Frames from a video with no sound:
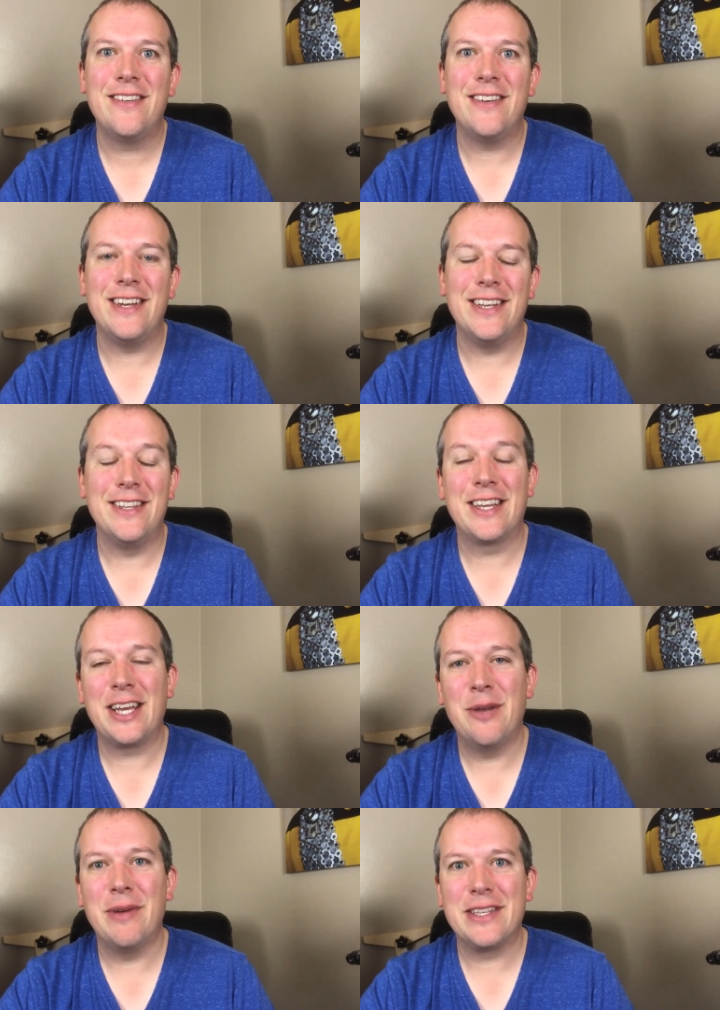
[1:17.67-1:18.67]
And that
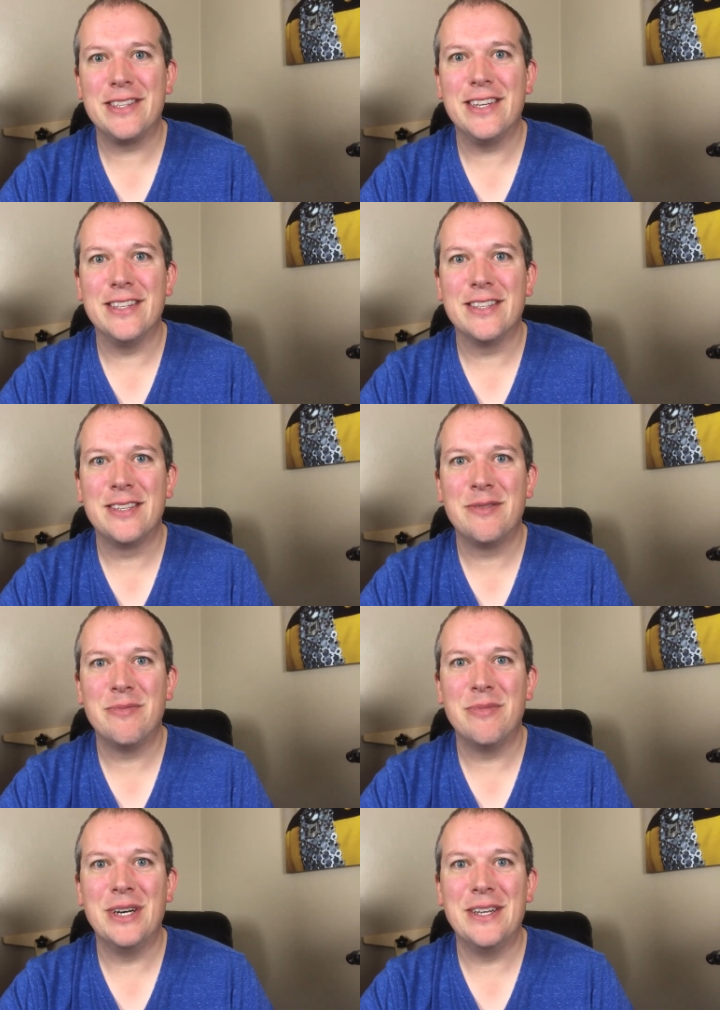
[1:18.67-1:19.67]
kind of makes sense.
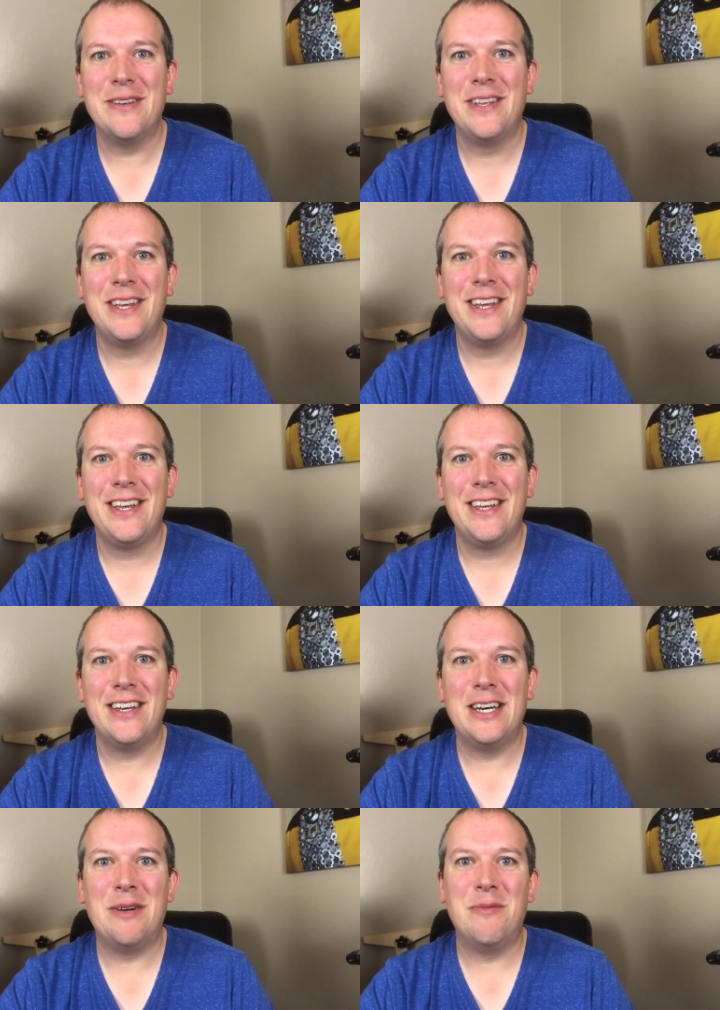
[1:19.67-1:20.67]
But
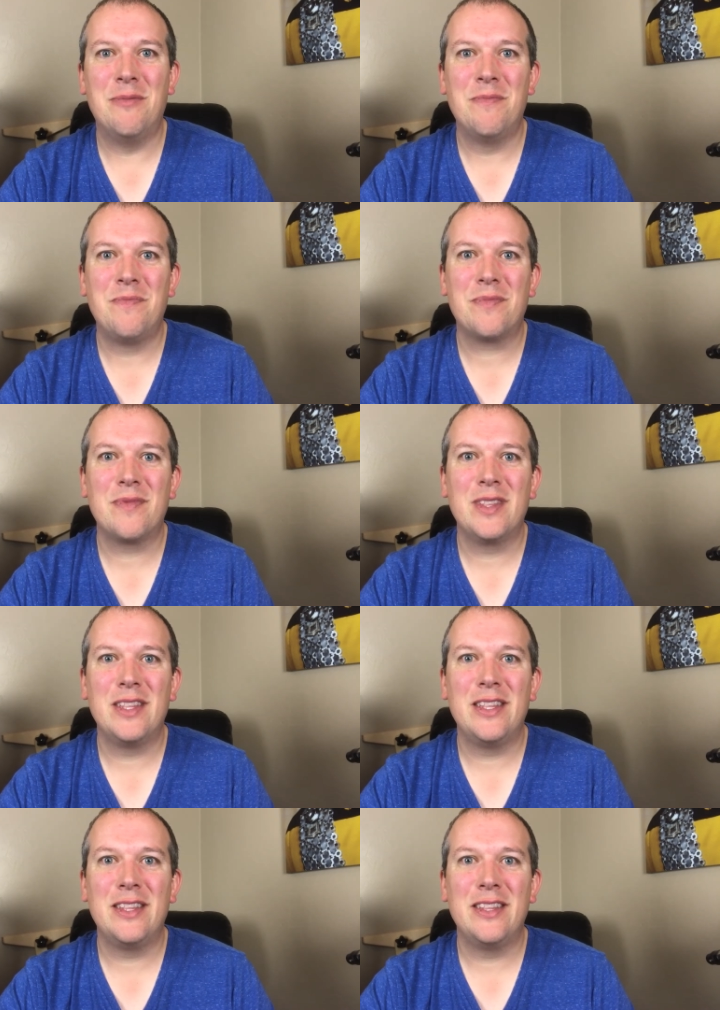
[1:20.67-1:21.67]

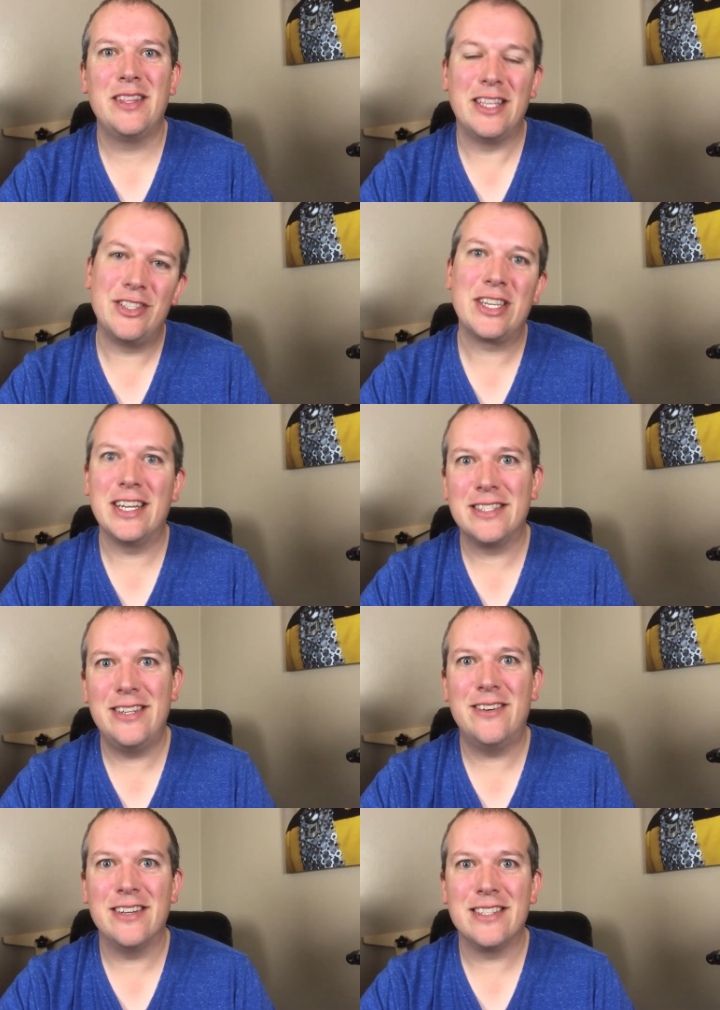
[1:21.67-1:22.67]
then she got
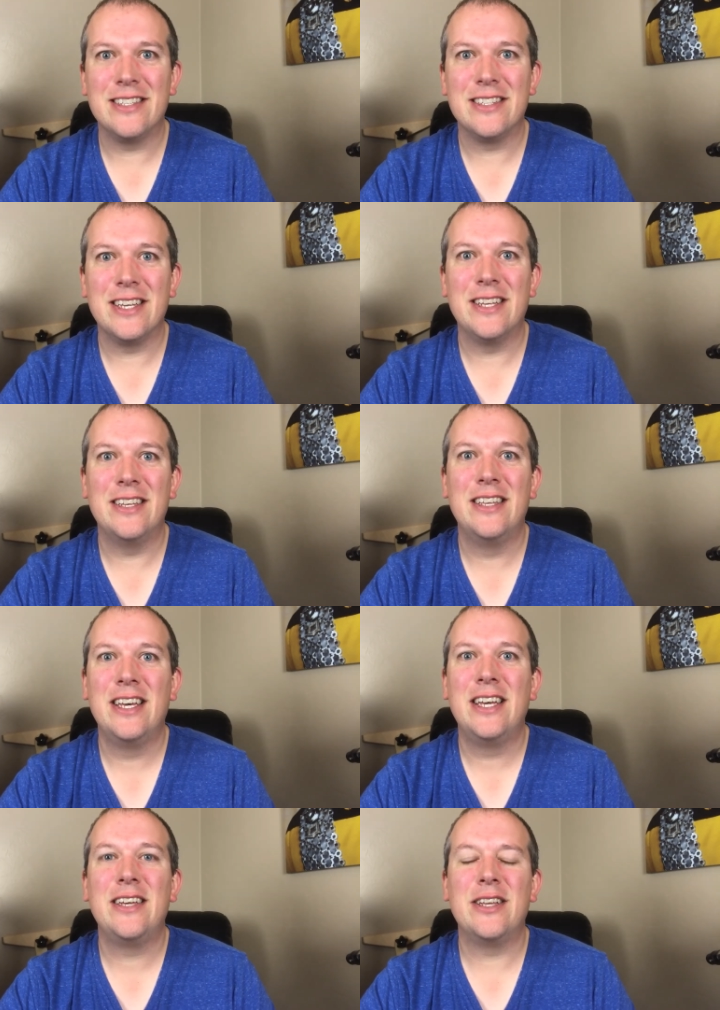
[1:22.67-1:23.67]
serious and said,
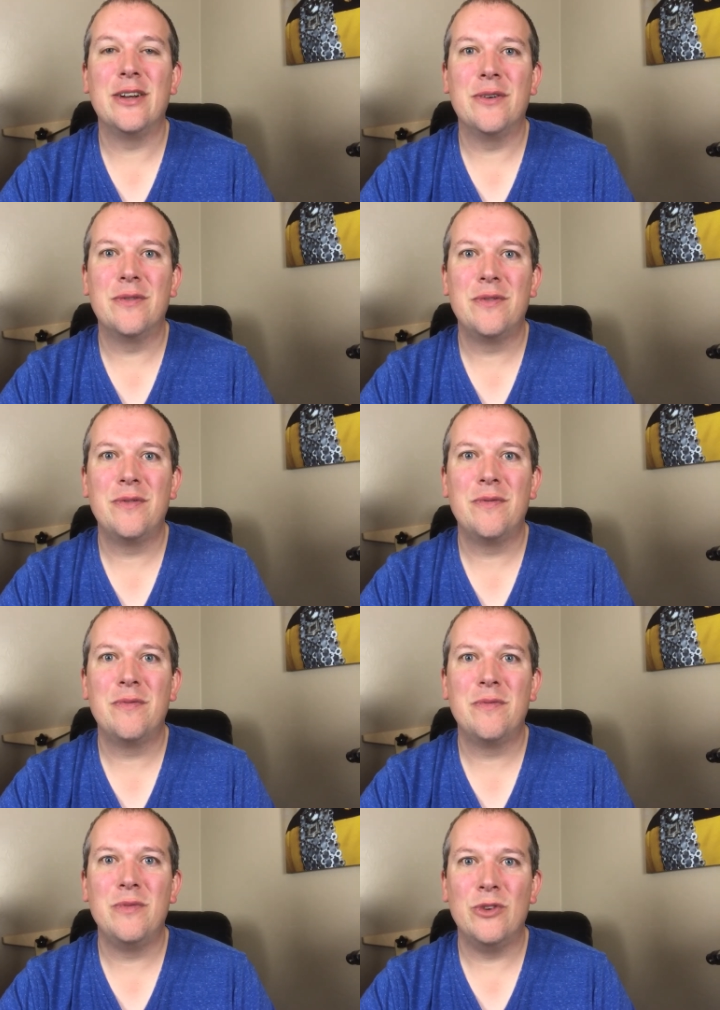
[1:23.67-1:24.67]

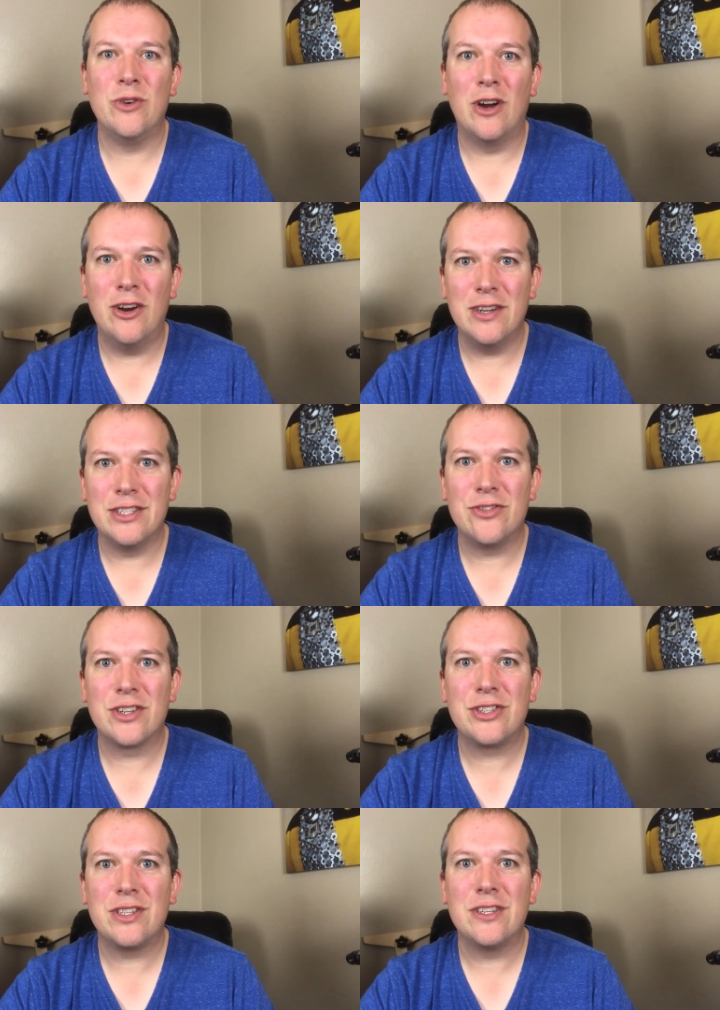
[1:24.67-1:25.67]
your heart is
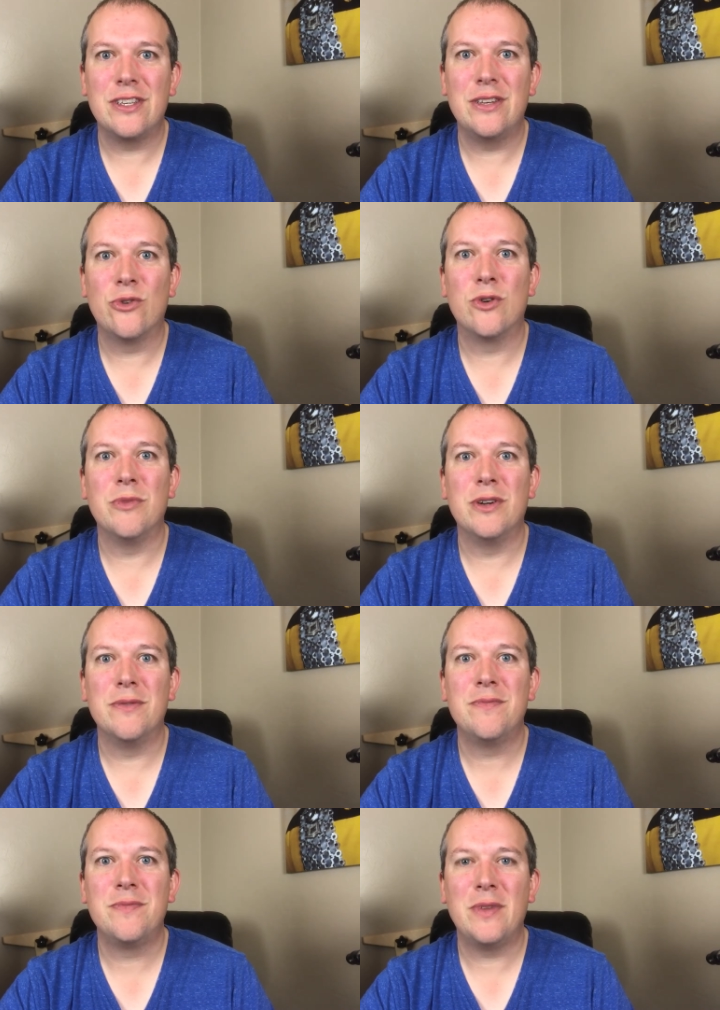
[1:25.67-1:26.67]
structurally
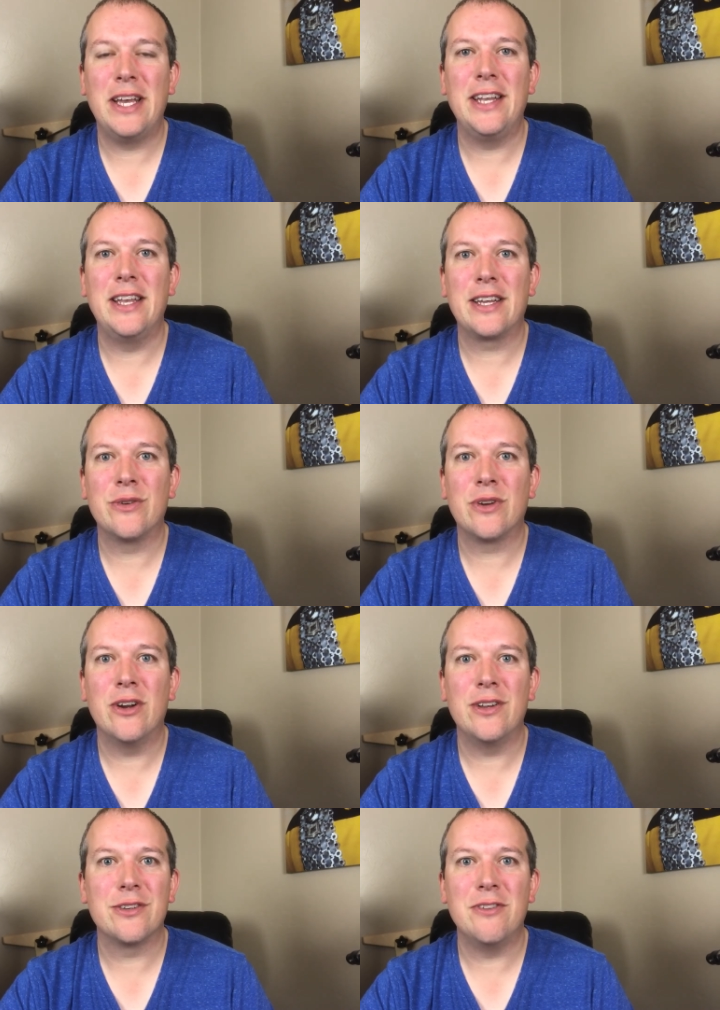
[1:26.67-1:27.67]
normal. I had an
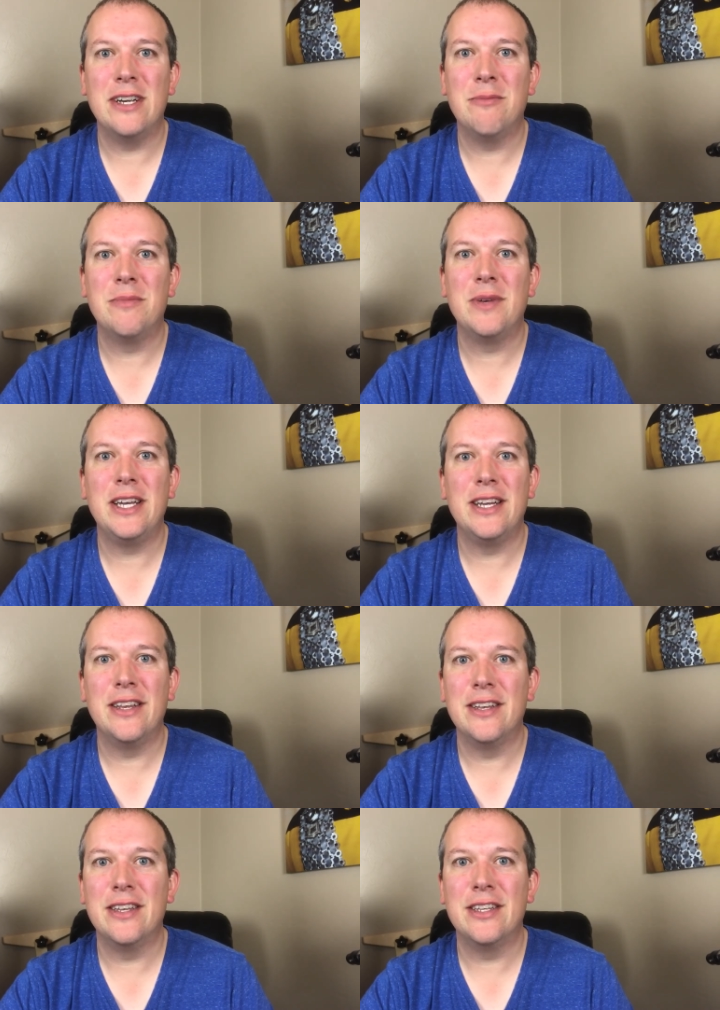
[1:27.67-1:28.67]
echocardiogram
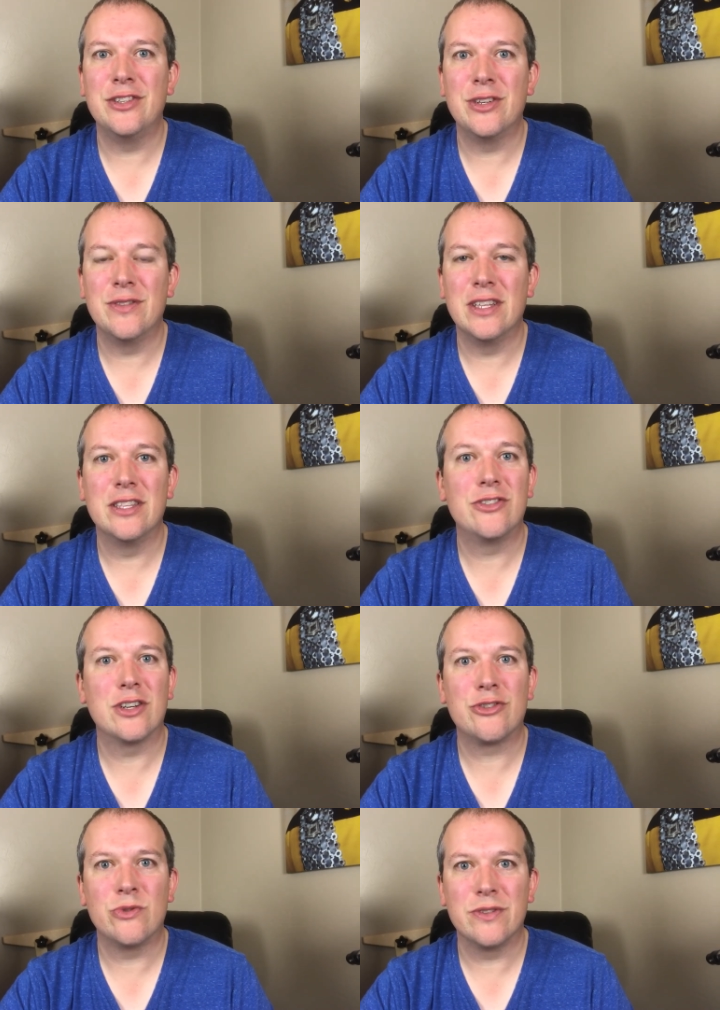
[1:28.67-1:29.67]
and it showed that the
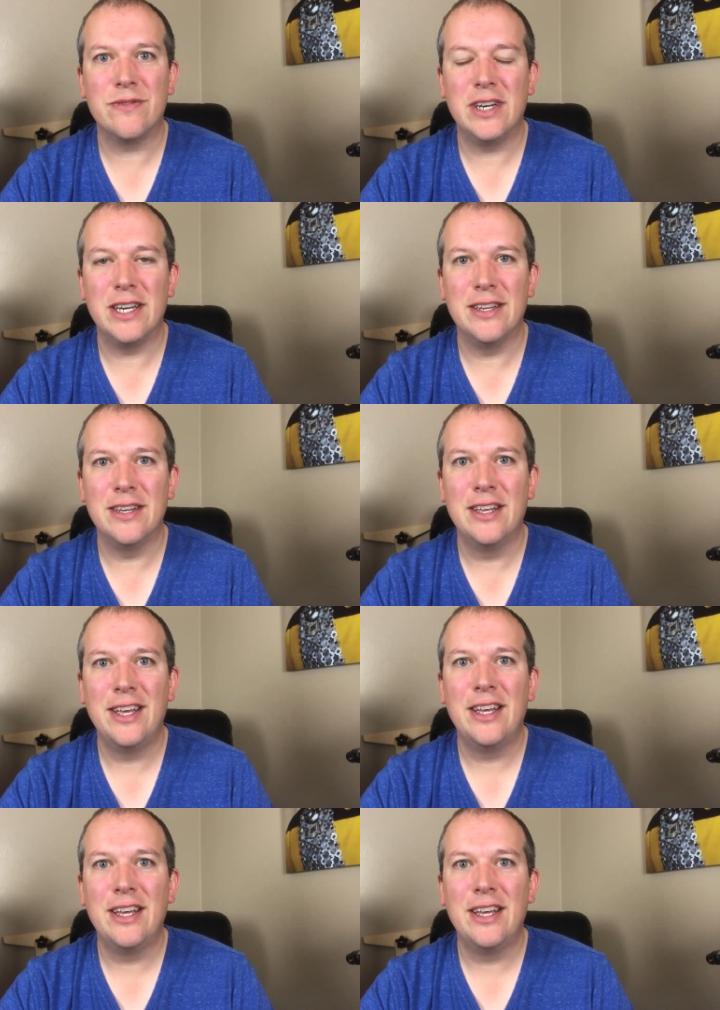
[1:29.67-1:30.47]
structure was fine.